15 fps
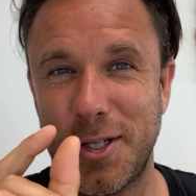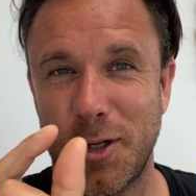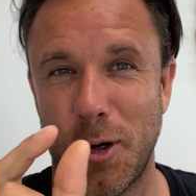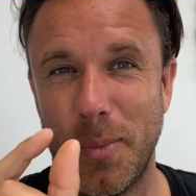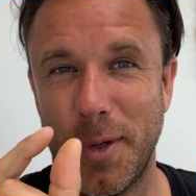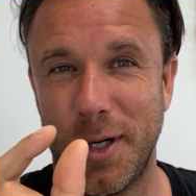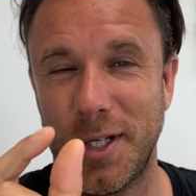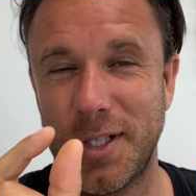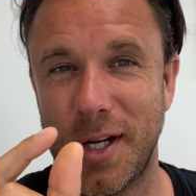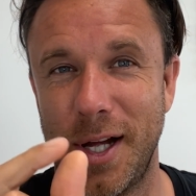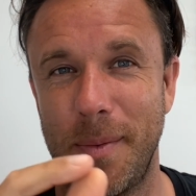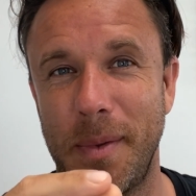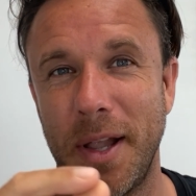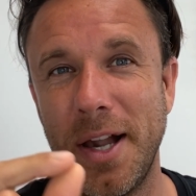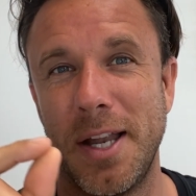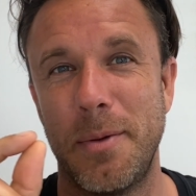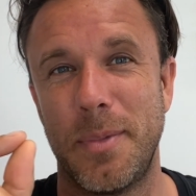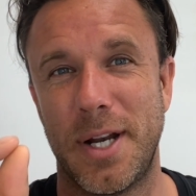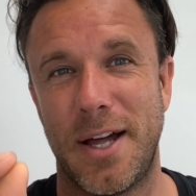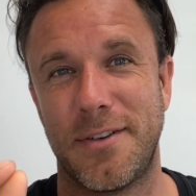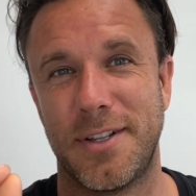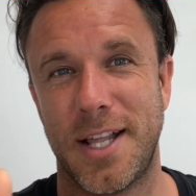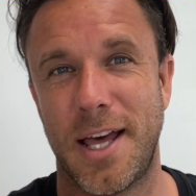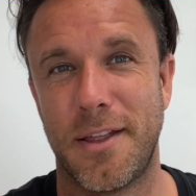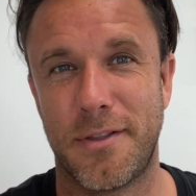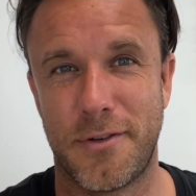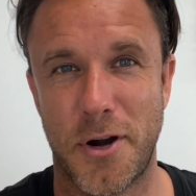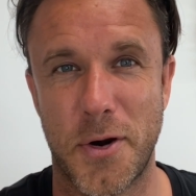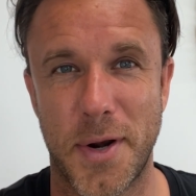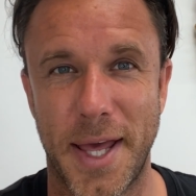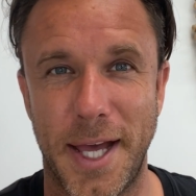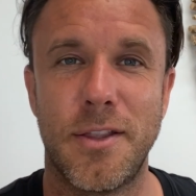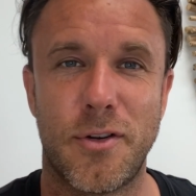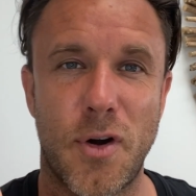short period of time, but after that, throw it out.